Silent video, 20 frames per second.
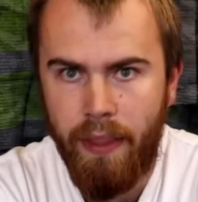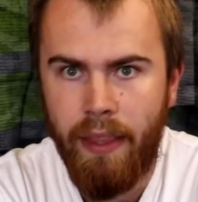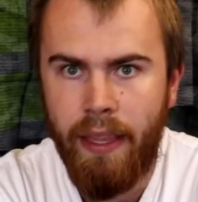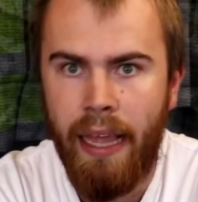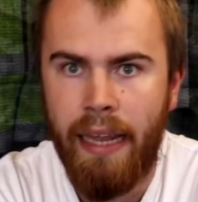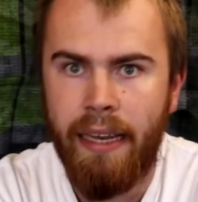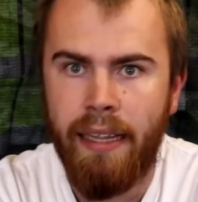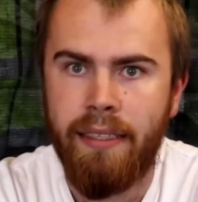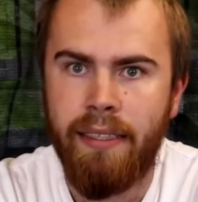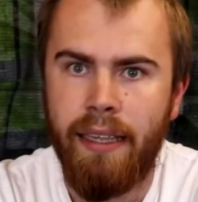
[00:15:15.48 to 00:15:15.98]

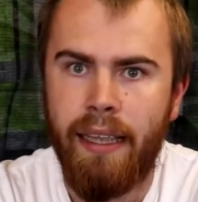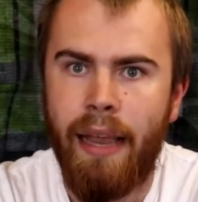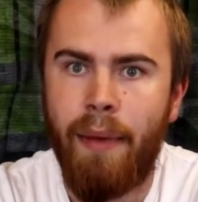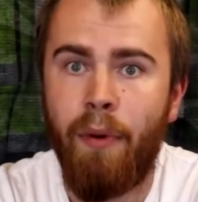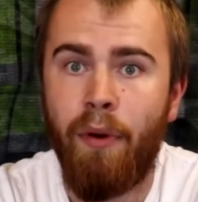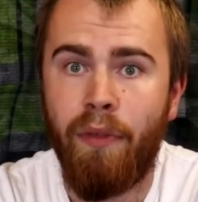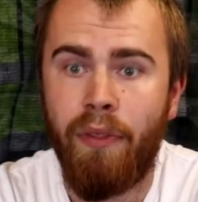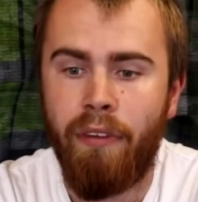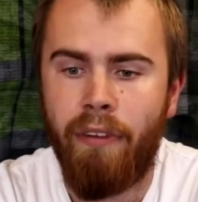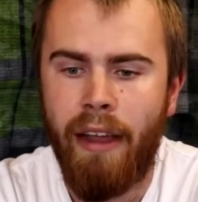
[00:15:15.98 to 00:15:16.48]
that doesn't come
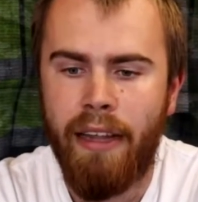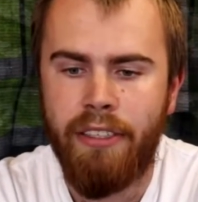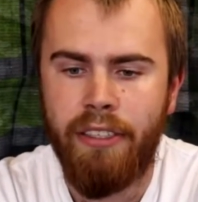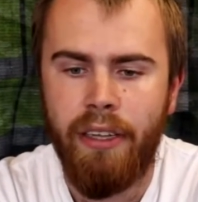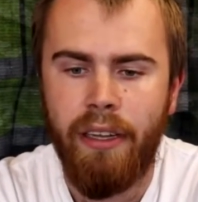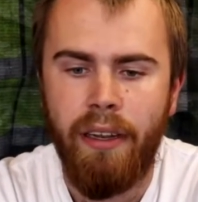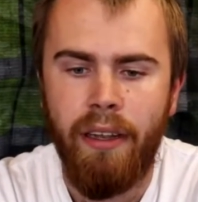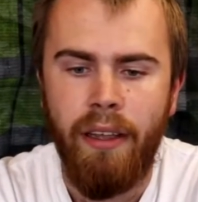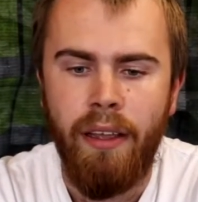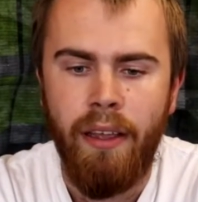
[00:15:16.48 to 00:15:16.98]
off the
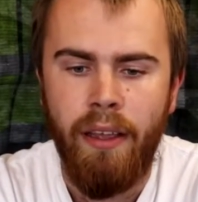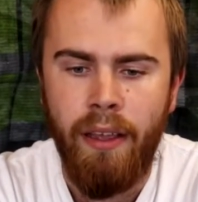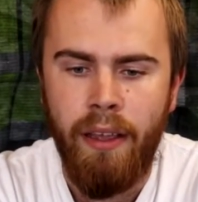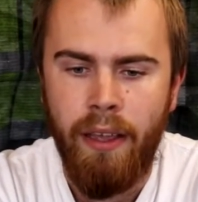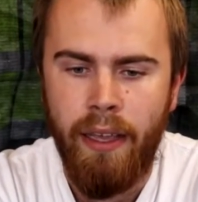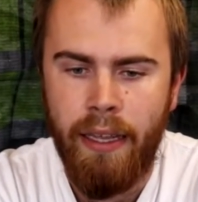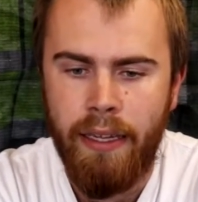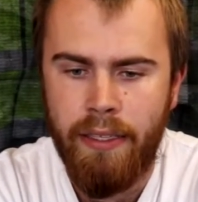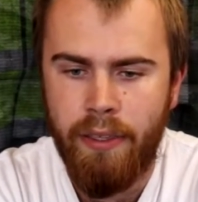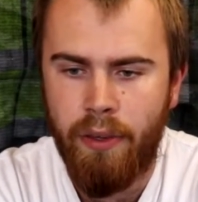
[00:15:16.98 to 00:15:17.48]
ratchet
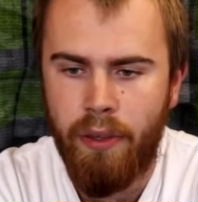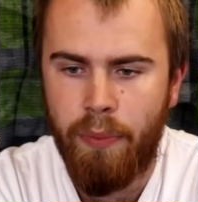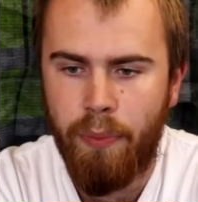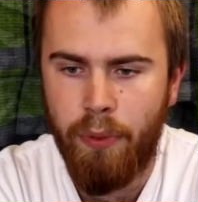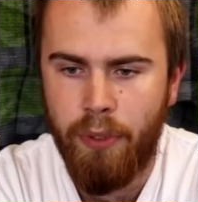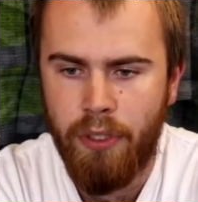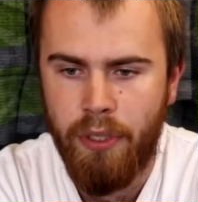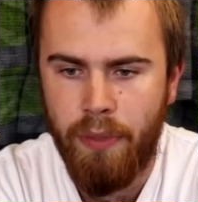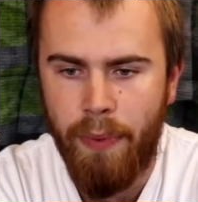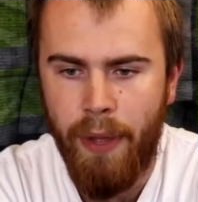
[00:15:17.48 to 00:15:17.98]
until you
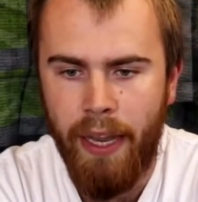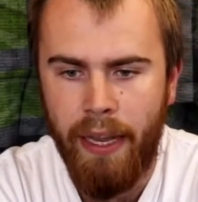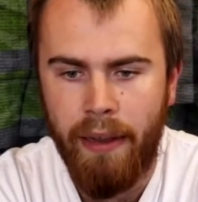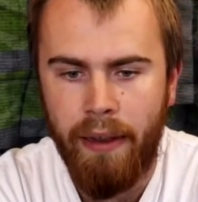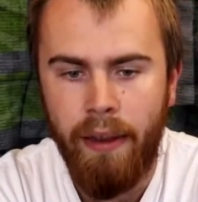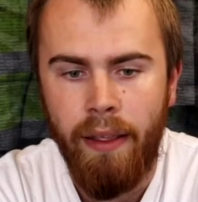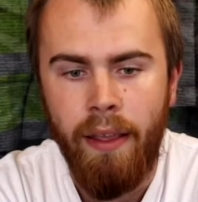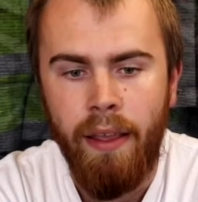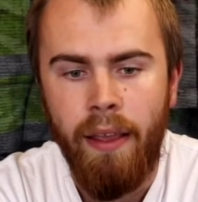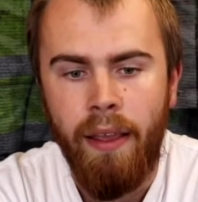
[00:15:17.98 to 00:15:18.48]
push the button.
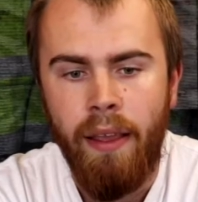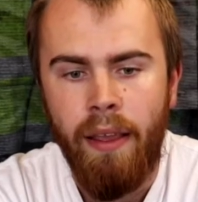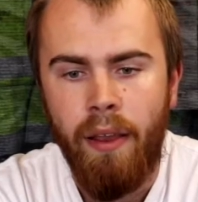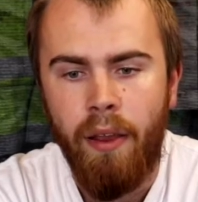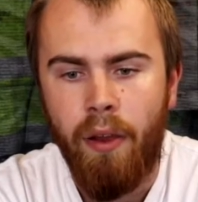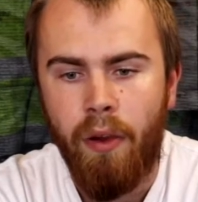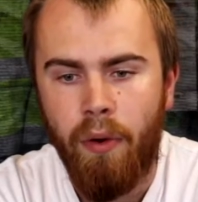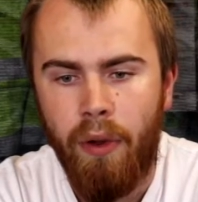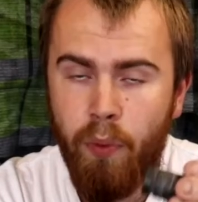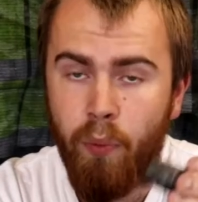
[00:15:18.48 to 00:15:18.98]

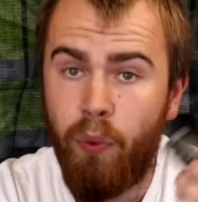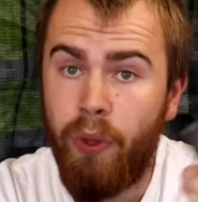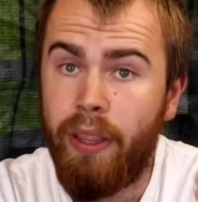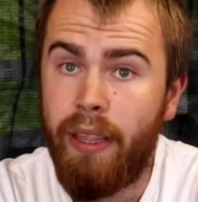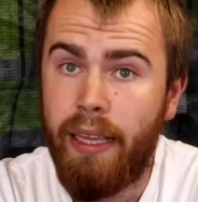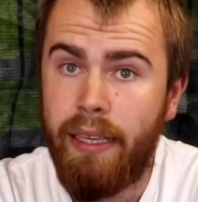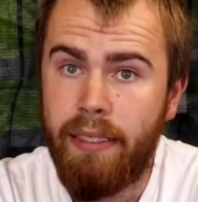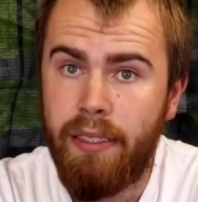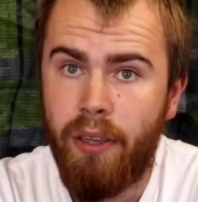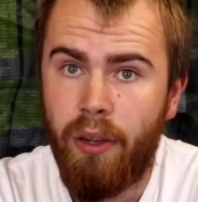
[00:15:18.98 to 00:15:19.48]
With
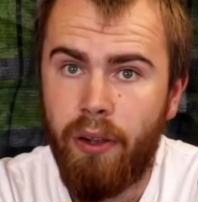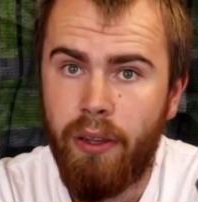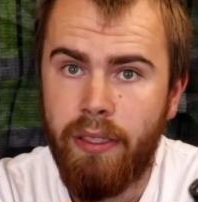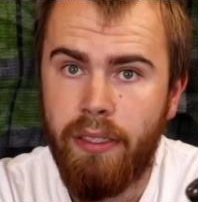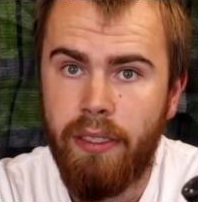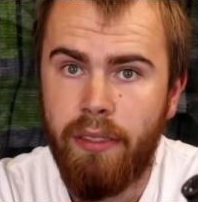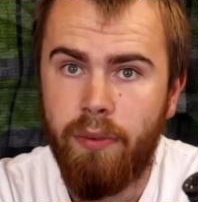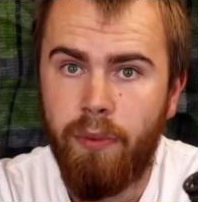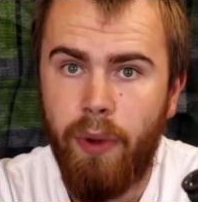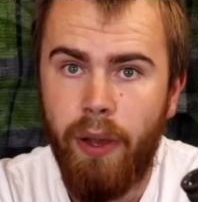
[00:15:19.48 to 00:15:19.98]
these
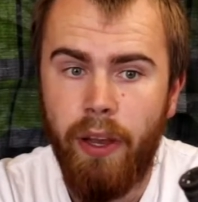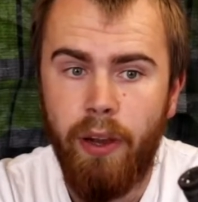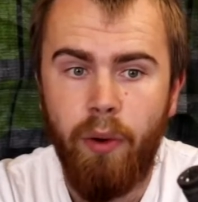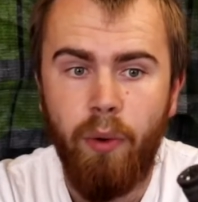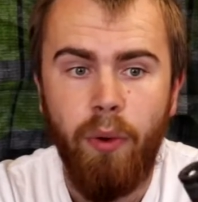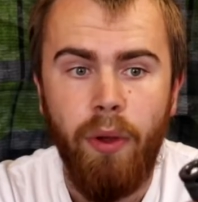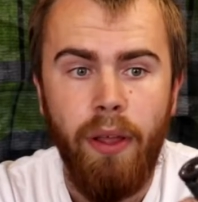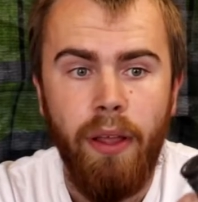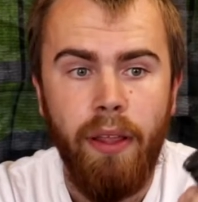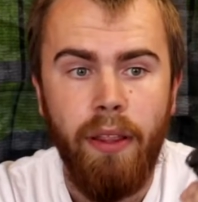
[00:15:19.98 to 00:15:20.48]
sockets as
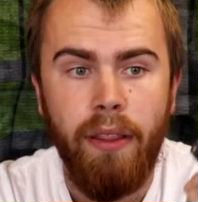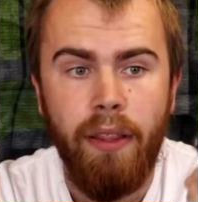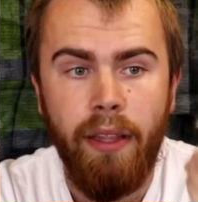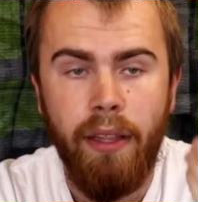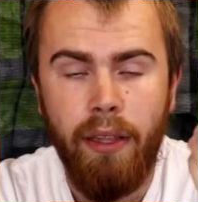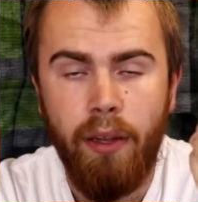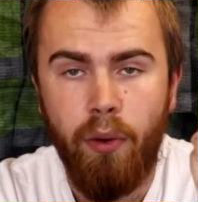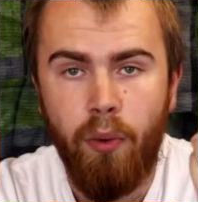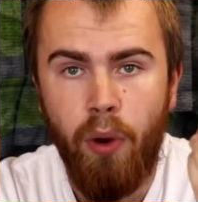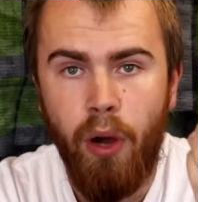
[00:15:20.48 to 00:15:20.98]
well, the
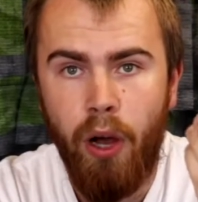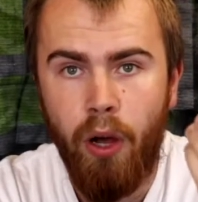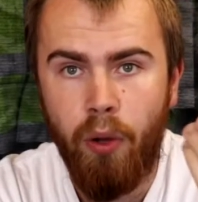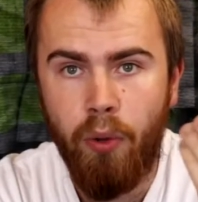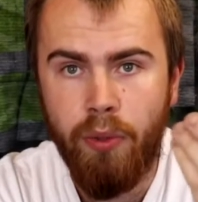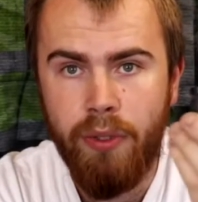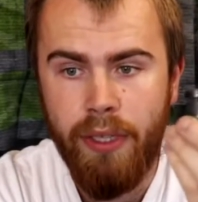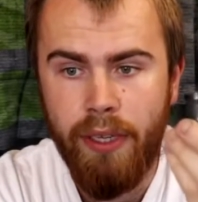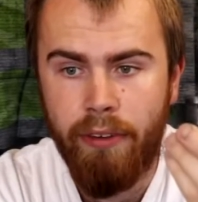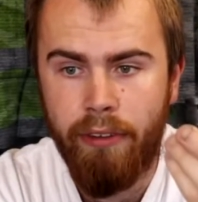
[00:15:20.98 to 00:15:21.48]
little
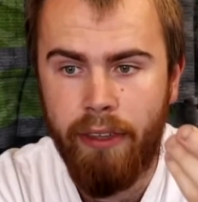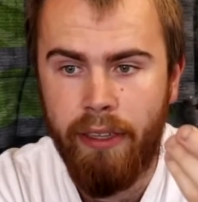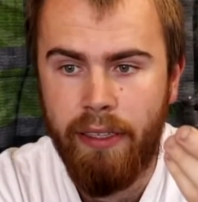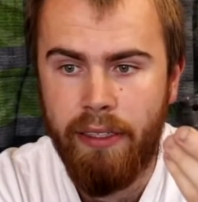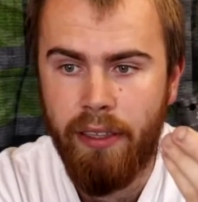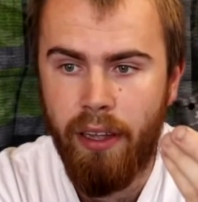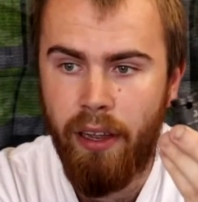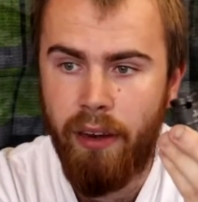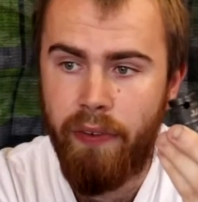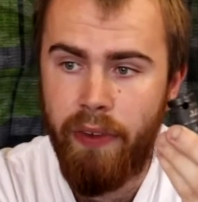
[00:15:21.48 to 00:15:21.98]
holes that are in the
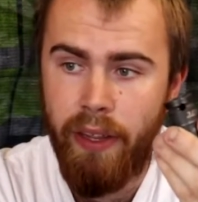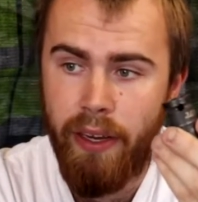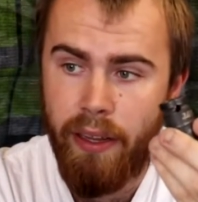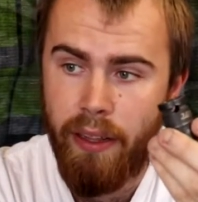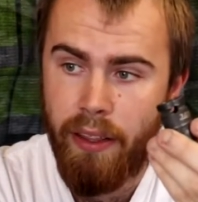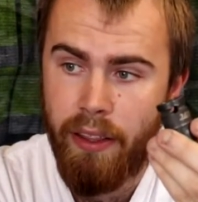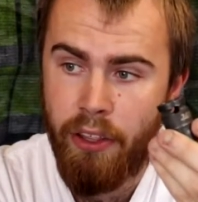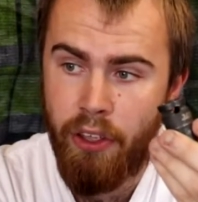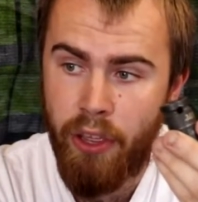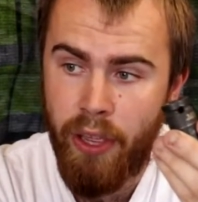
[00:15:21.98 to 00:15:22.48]
side of it,
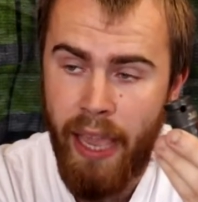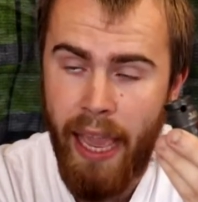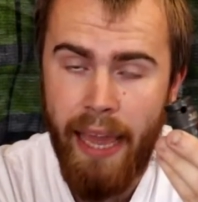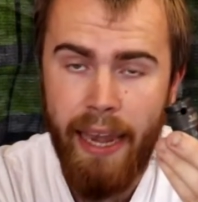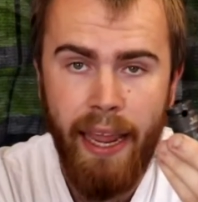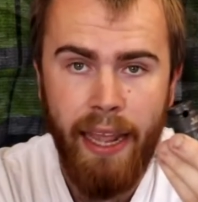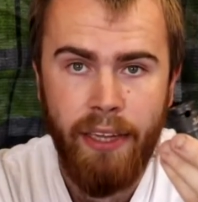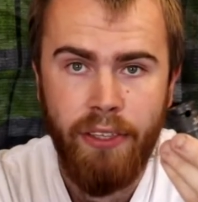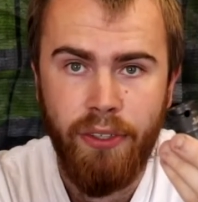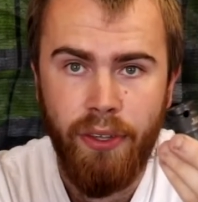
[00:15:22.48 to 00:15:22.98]
you
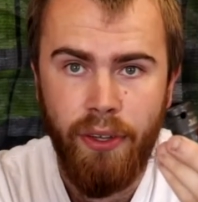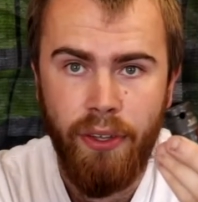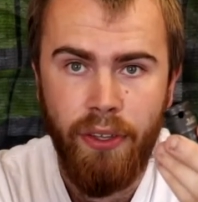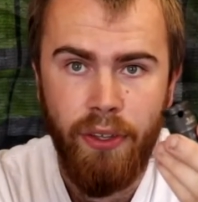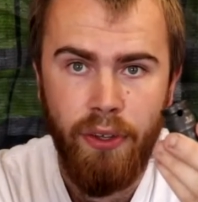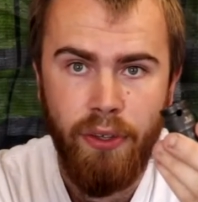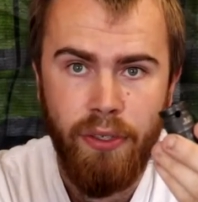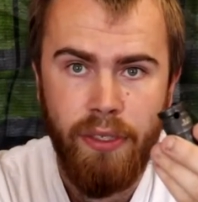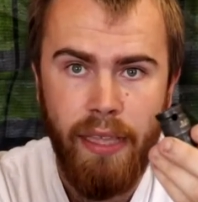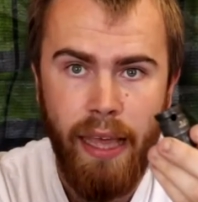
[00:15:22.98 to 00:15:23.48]
can actually
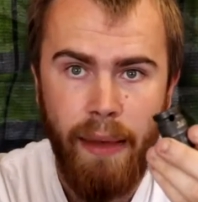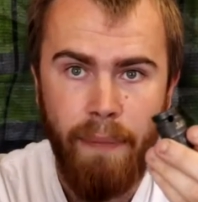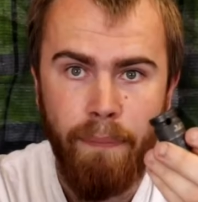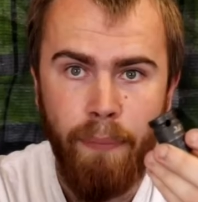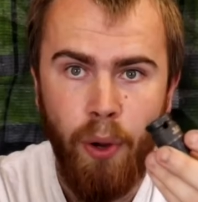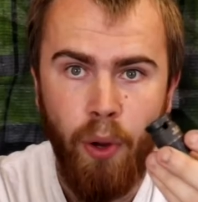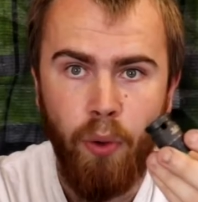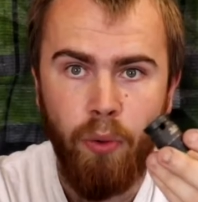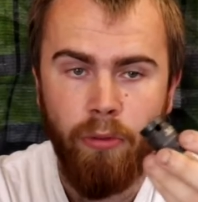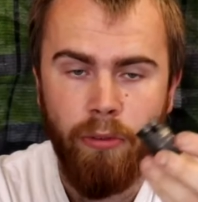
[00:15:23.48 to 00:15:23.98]
use that
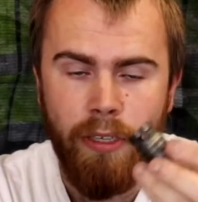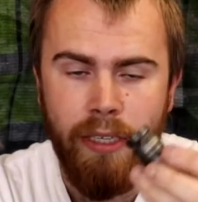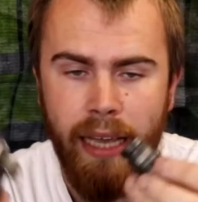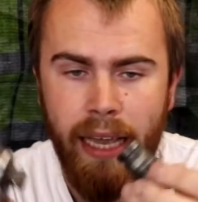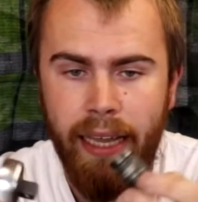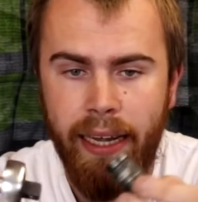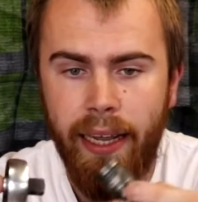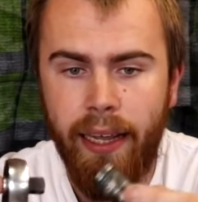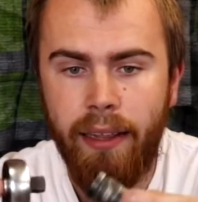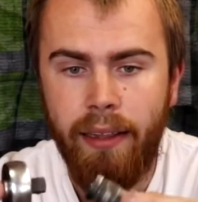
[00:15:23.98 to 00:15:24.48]
bowl
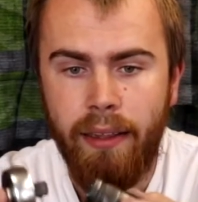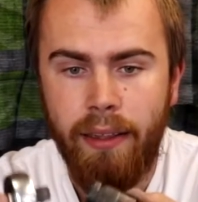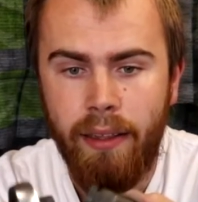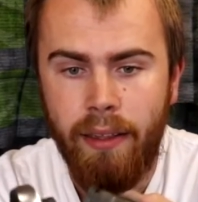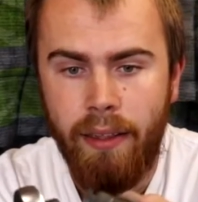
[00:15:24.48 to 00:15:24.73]
retainer